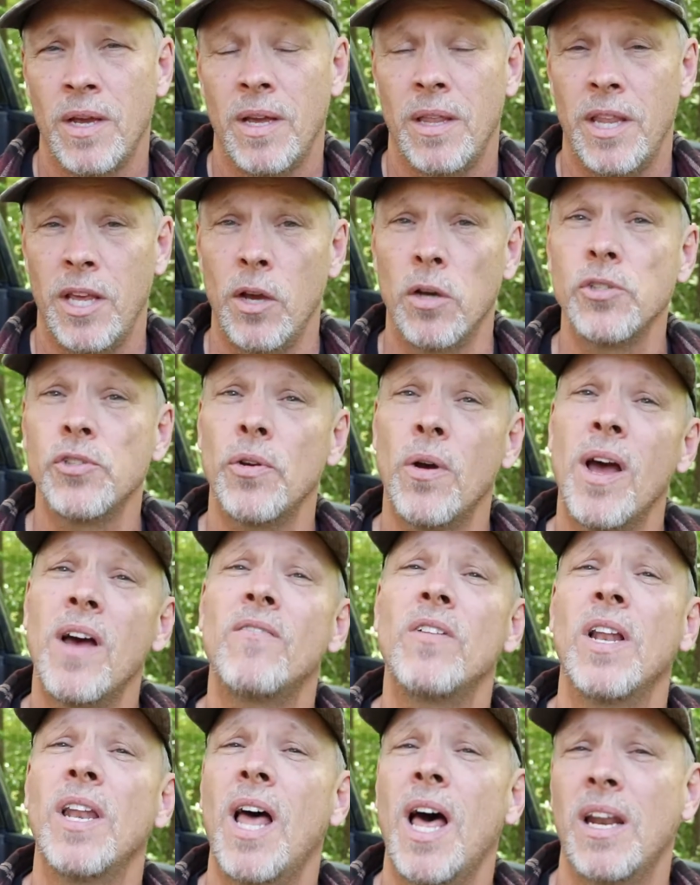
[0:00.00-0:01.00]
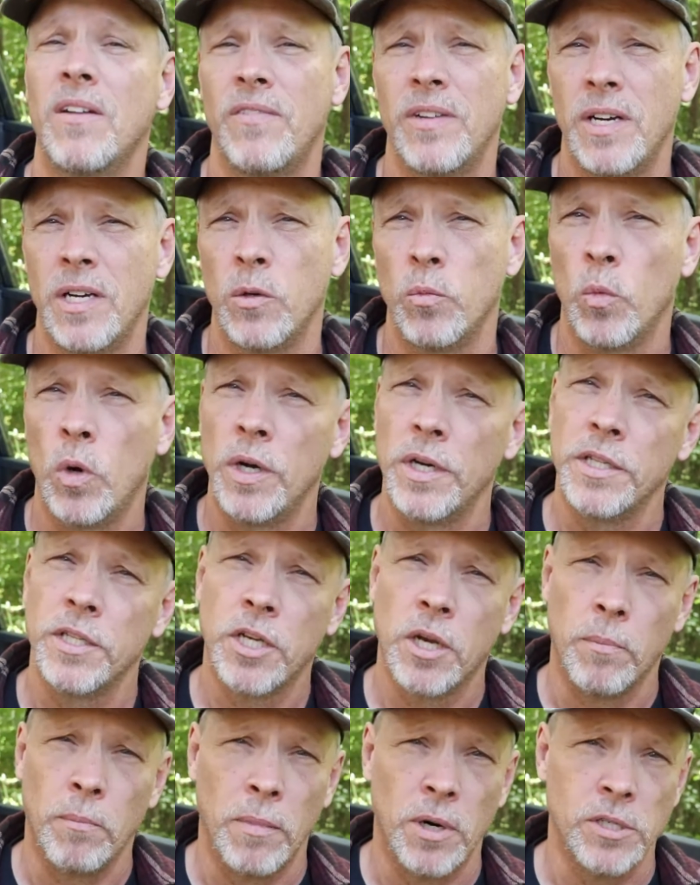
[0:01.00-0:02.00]
And they also have a lot of unwanted
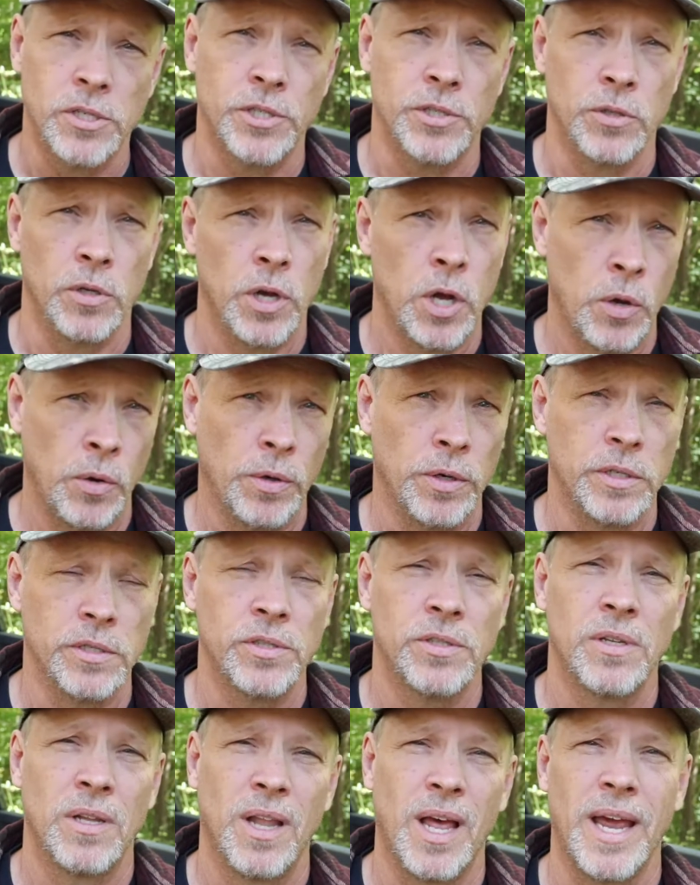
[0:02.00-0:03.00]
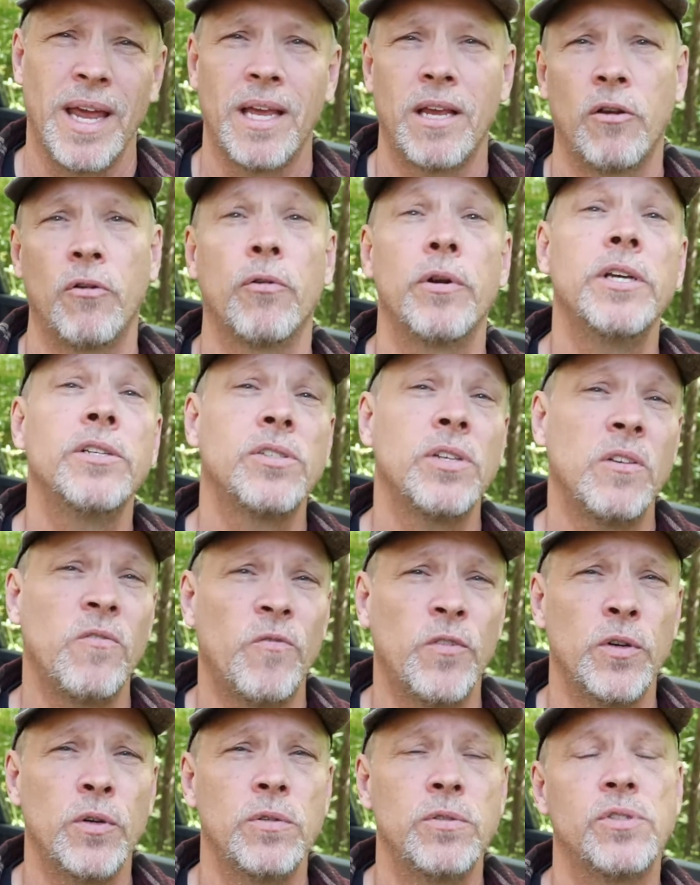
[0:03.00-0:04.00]
commercial odors like greasy
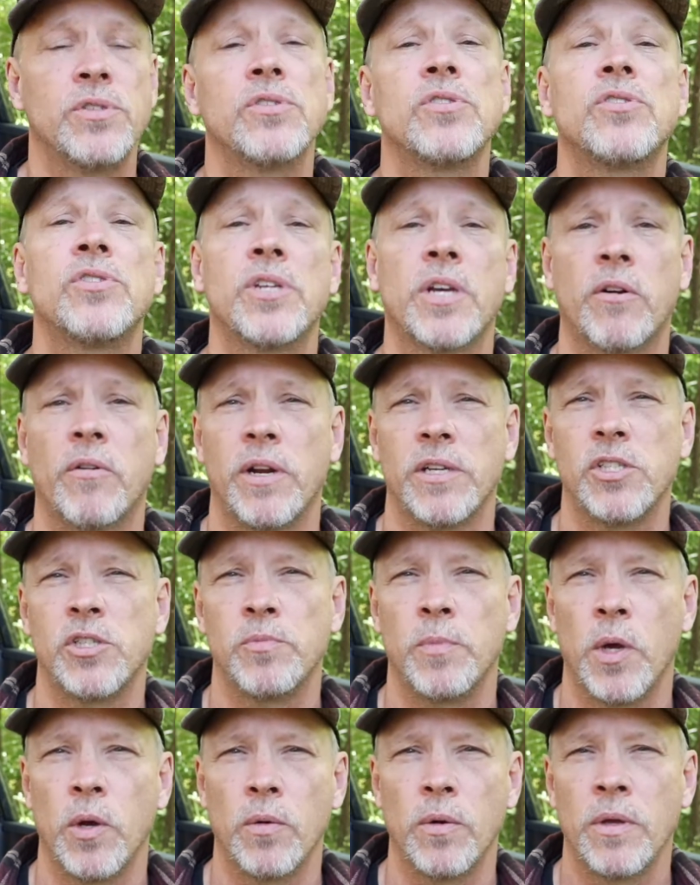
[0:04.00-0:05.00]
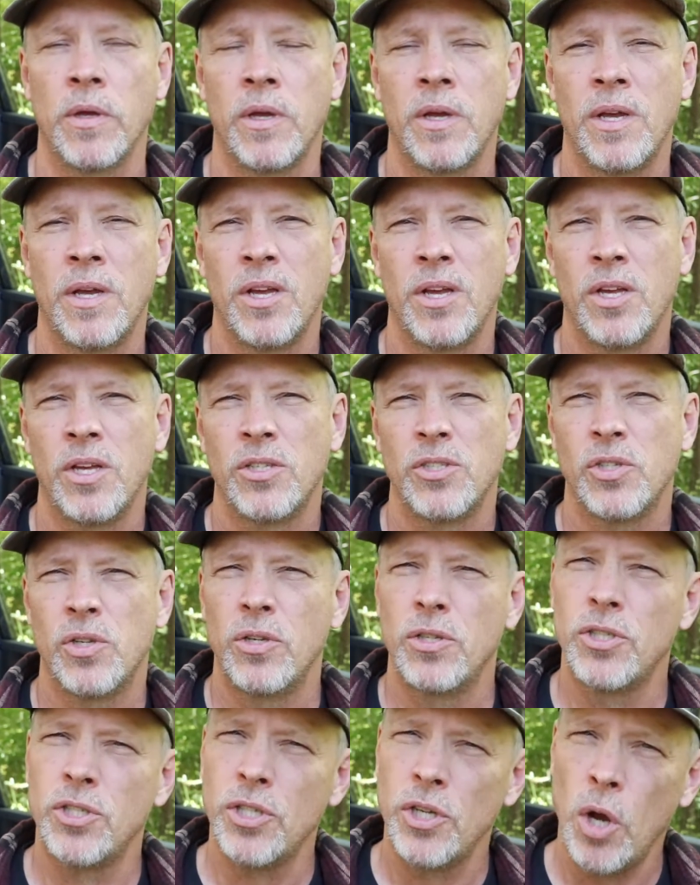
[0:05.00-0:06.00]
foods and cigarette smoke. So
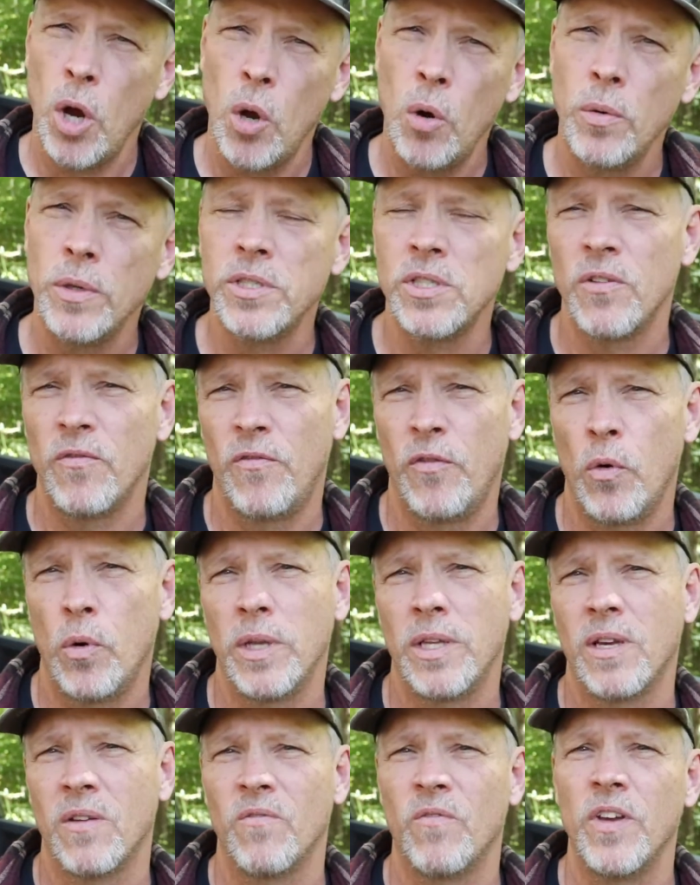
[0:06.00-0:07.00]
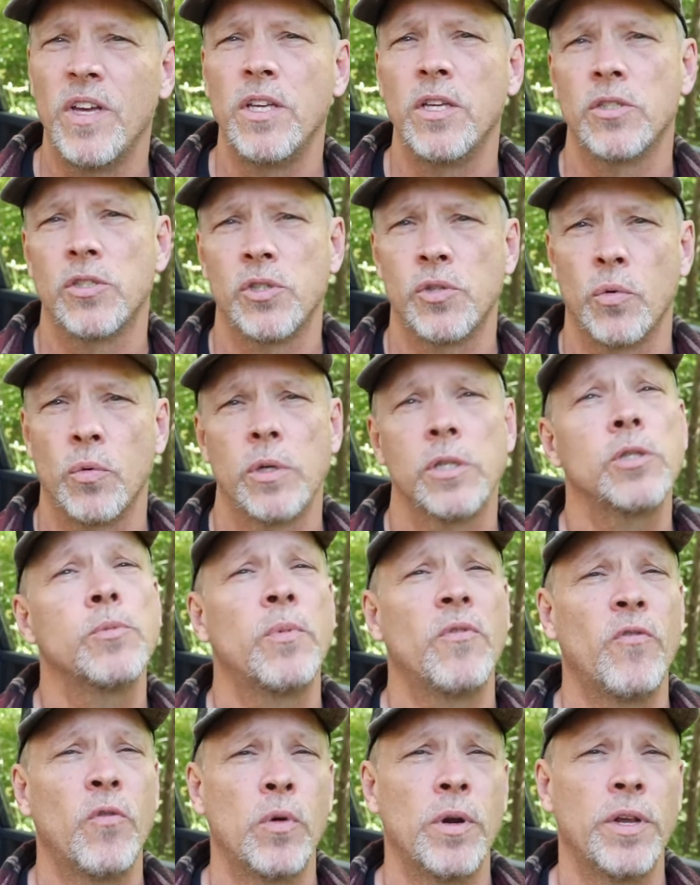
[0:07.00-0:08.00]
you should always avoid convenience stores
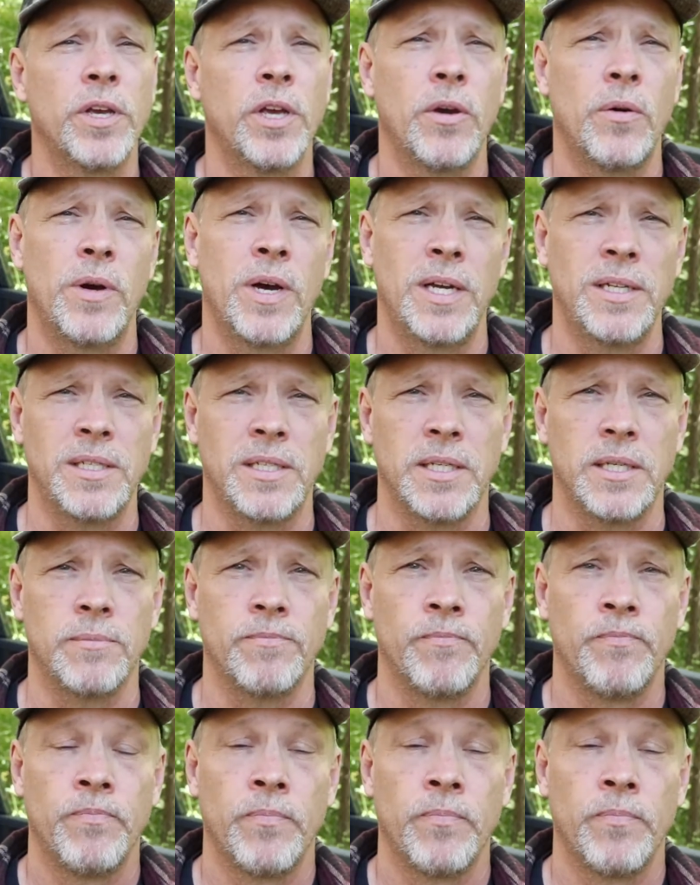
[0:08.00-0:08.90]
before you go hunting.